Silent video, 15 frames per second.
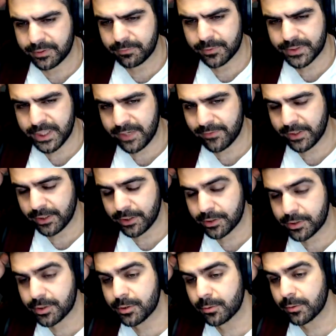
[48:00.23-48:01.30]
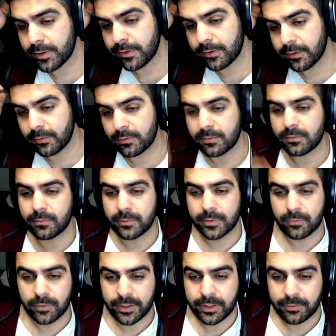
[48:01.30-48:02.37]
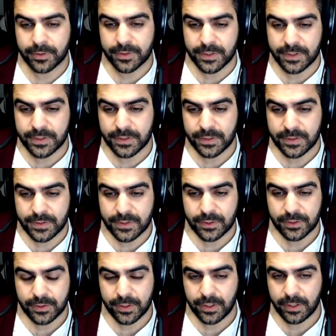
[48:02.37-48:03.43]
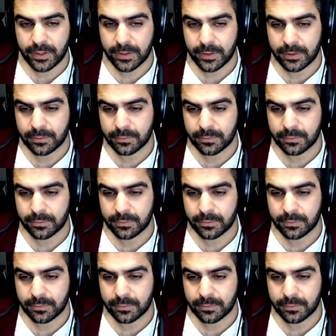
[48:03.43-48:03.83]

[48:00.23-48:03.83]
was having an issue with it reading resistance. A